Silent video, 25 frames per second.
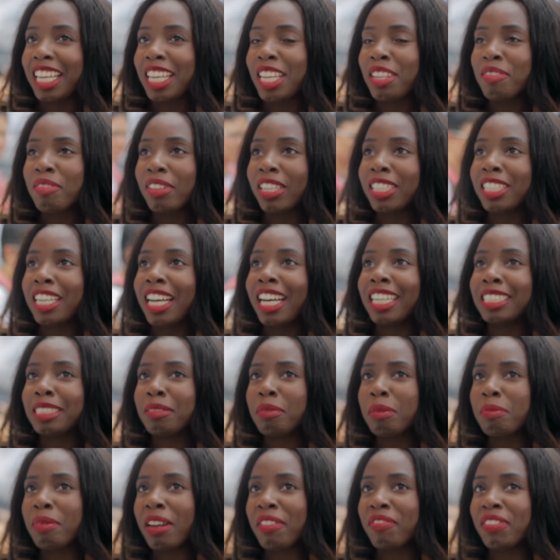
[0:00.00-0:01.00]
If I had
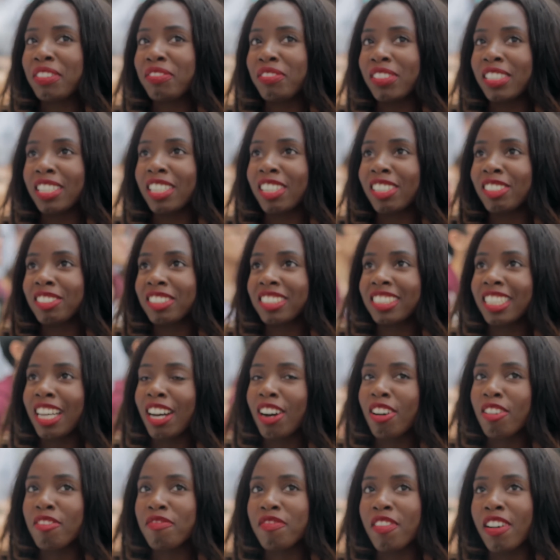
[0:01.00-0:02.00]
to be my 15-year-old
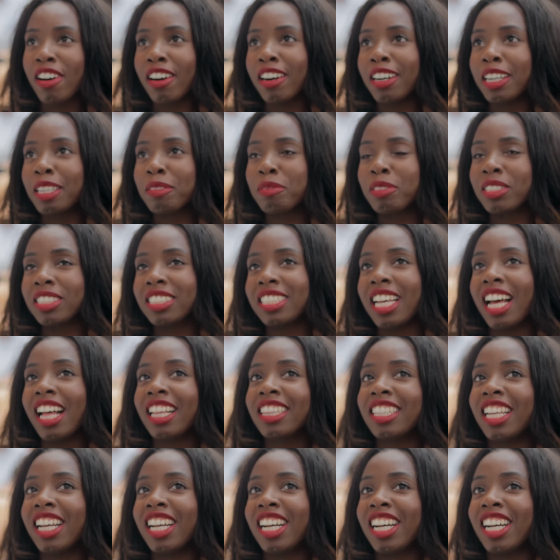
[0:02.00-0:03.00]
self, I would
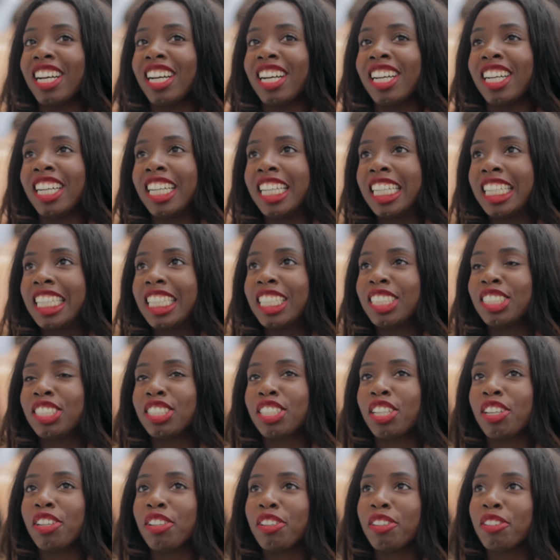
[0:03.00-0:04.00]
tell her
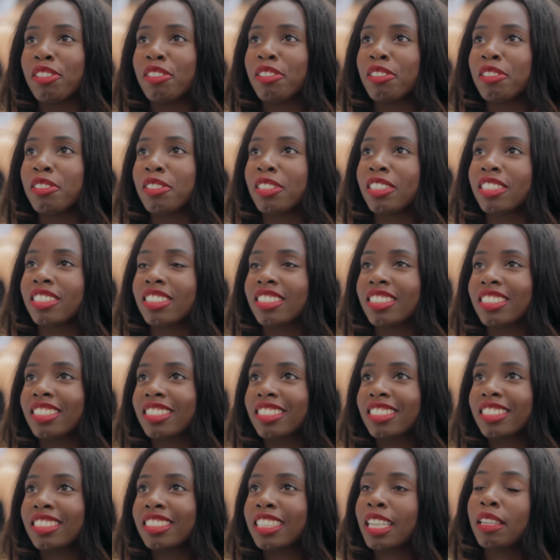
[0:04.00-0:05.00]
to
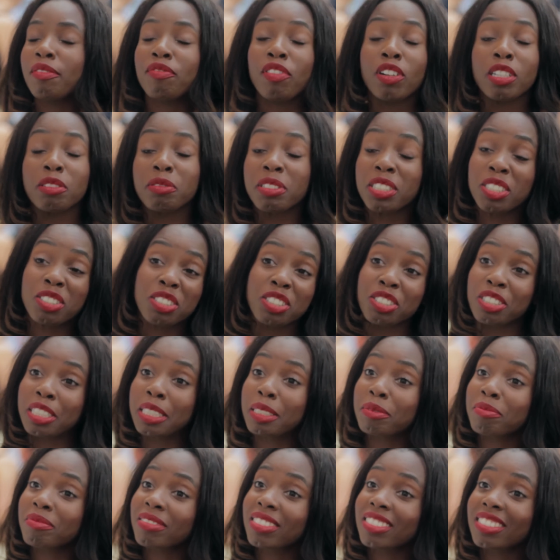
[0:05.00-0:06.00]
keep following your
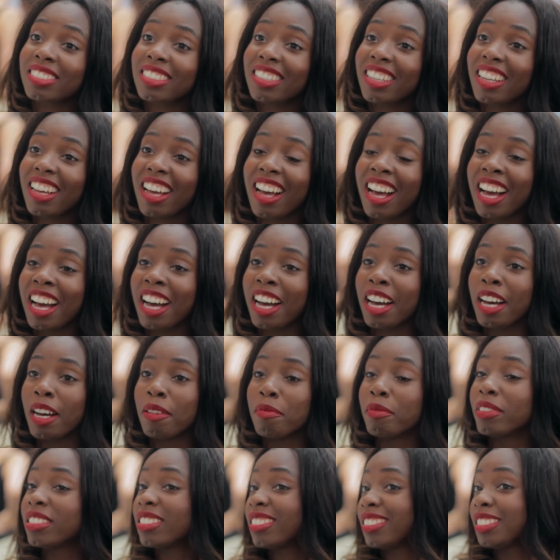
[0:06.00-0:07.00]
dreams.
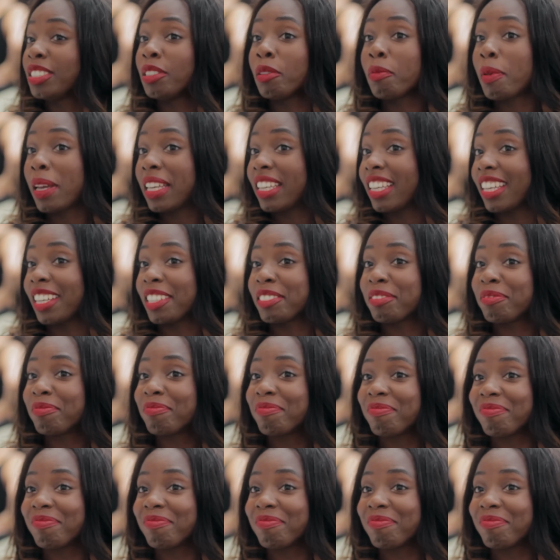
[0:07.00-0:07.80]
You'll make it.